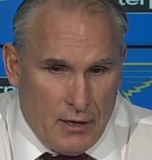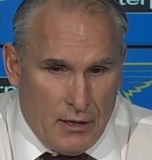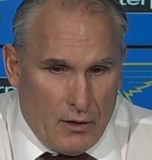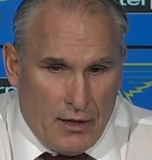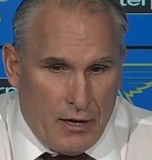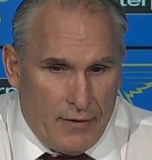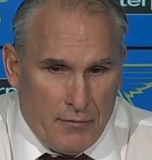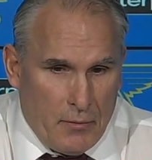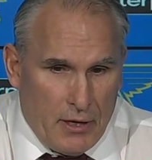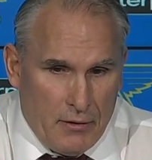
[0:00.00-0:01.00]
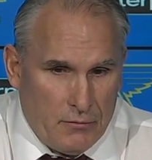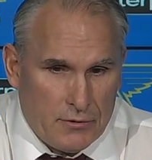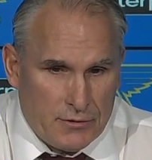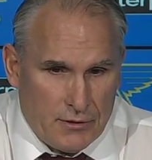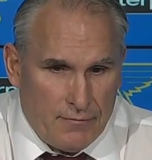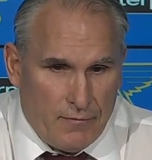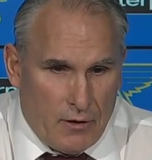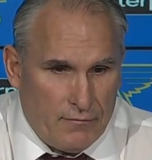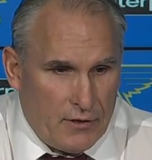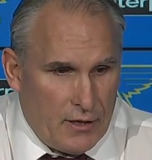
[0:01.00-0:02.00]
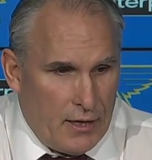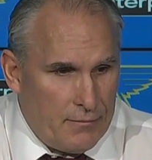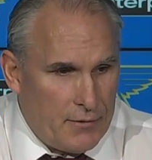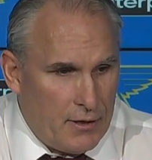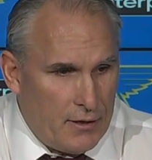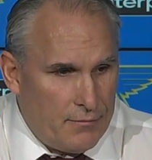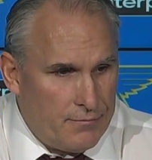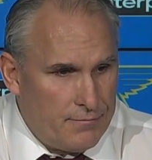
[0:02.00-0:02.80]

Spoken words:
everybody was involved in the game tonight.